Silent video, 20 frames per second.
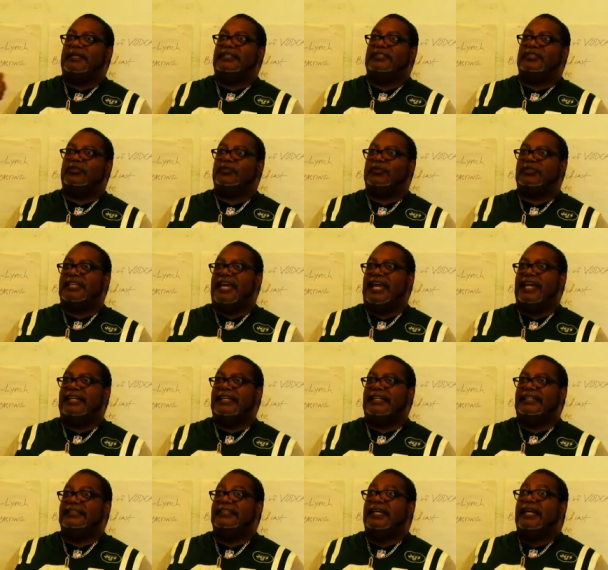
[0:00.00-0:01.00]
Pictures were
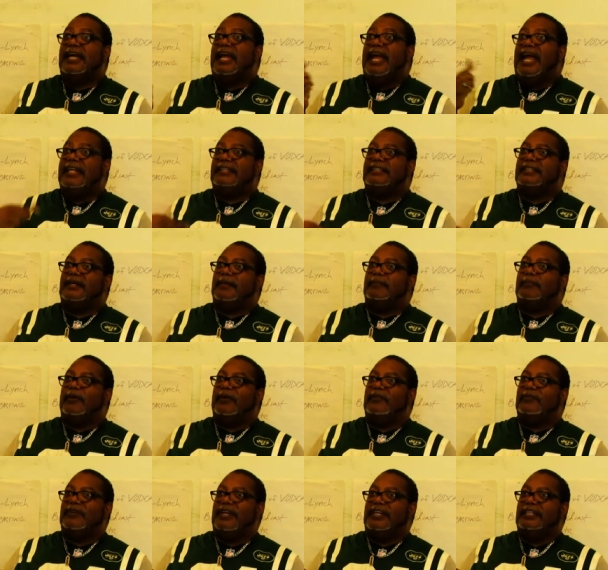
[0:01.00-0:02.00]
taken. Ended up
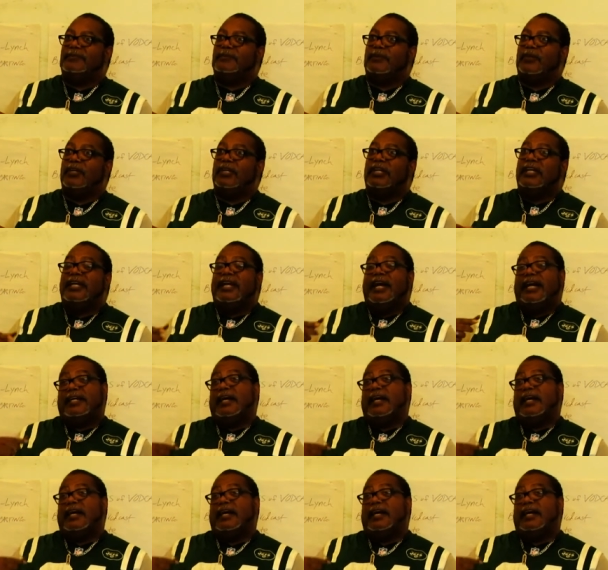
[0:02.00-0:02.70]
on Facebook.